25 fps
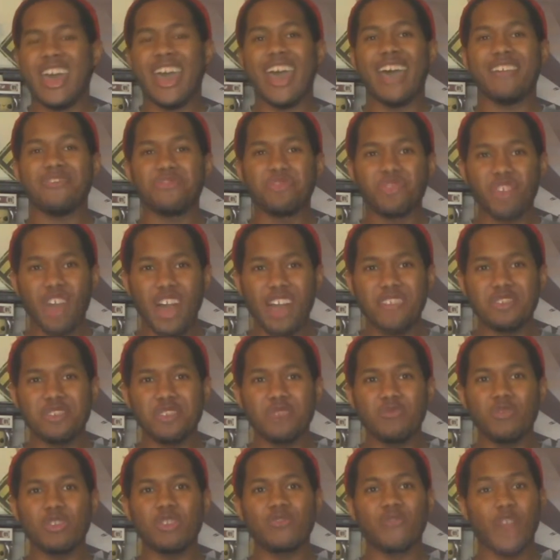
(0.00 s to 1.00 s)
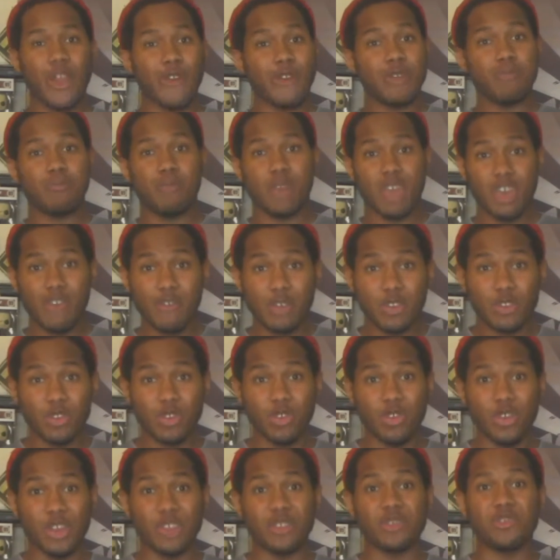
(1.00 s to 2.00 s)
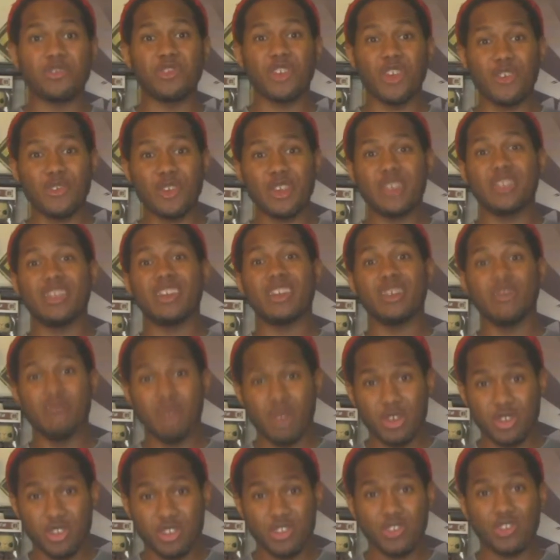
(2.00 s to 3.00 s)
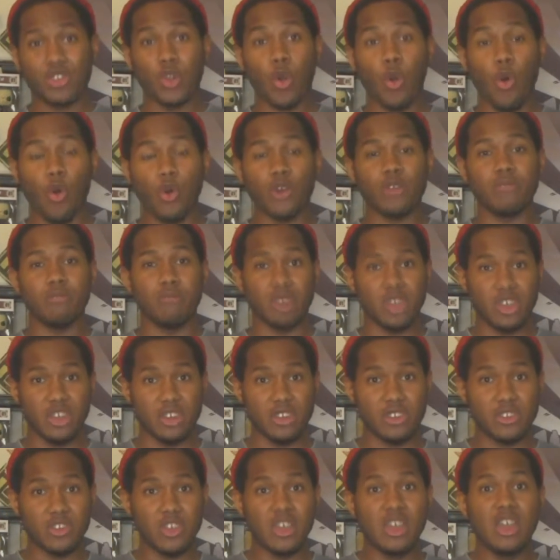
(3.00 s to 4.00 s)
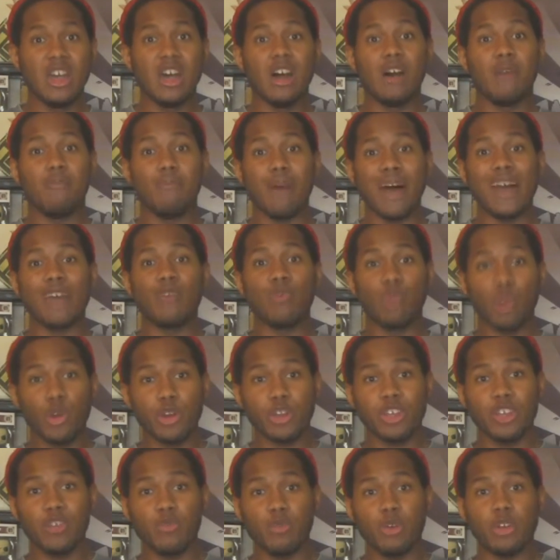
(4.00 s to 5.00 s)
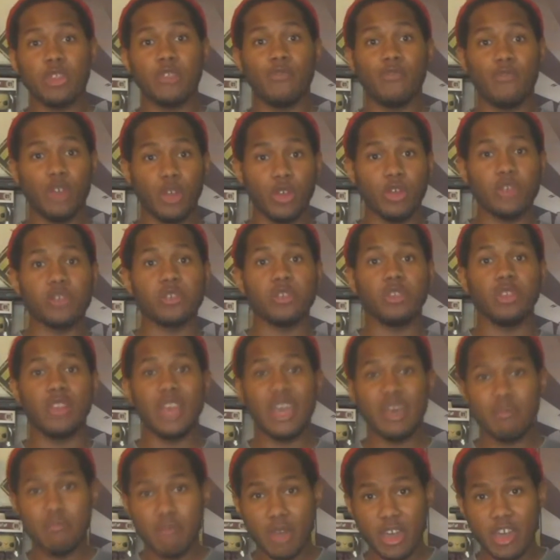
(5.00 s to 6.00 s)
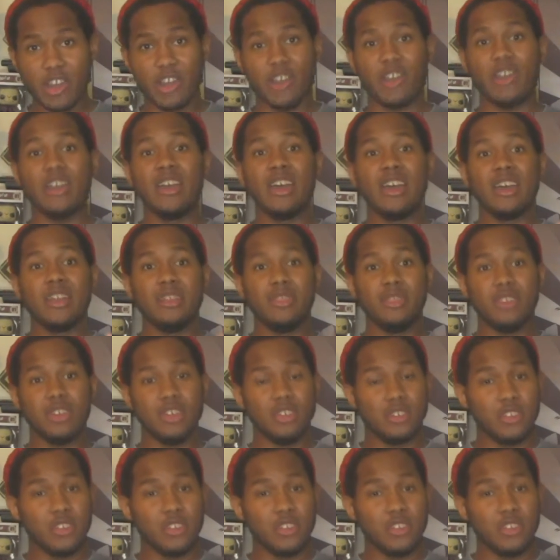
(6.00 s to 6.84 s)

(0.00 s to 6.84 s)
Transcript: as Johnson was very pivotal in steering the commission toward Mies by working with Phyllis Lambert, the